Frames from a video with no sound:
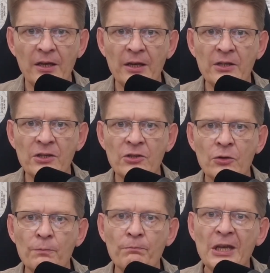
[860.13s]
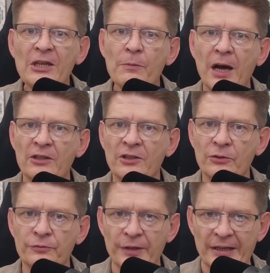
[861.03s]
is to minimize
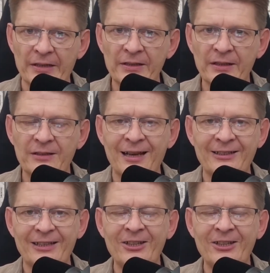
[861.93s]
the risk that